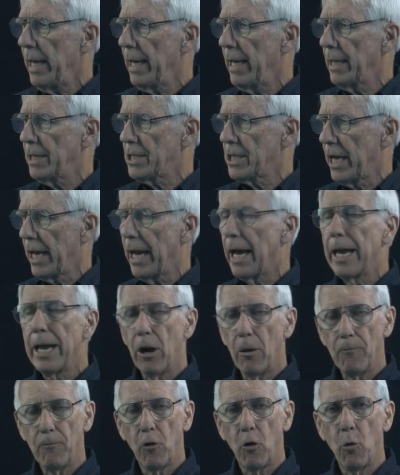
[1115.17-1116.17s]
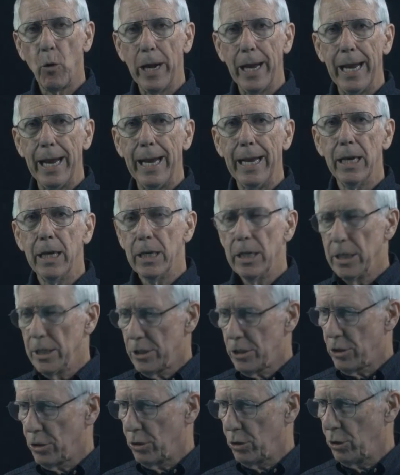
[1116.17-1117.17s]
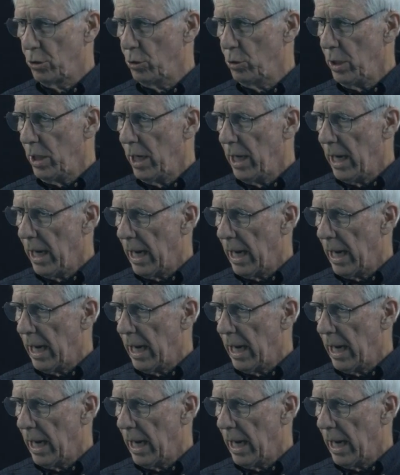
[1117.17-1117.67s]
it's a helpful way to